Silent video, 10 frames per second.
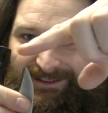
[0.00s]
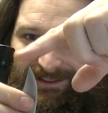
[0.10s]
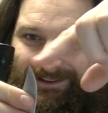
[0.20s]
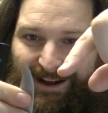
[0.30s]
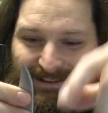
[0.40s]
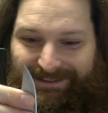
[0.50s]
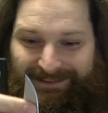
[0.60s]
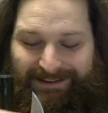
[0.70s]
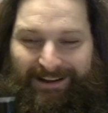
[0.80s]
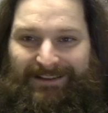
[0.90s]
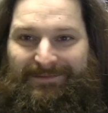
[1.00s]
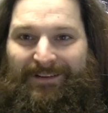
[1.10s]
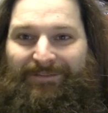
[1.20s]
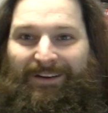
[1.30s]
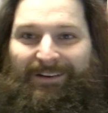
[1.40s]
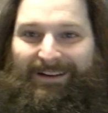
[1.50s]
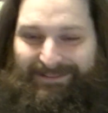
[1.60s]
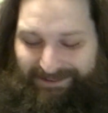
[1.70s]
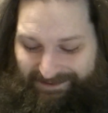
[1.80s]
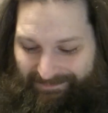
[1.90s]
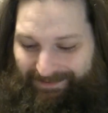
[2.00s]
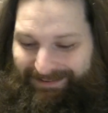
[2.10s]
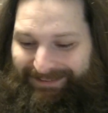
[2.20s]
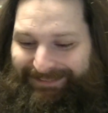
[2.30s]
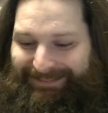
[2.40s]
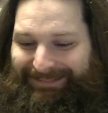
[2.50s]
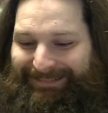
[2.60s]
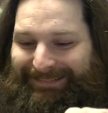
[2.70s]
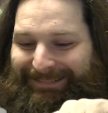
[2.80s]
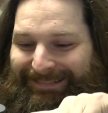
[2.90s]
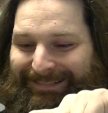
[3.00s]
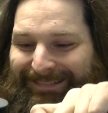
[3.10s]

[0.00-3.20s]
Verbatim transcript: scratched against my finger as it opened. I've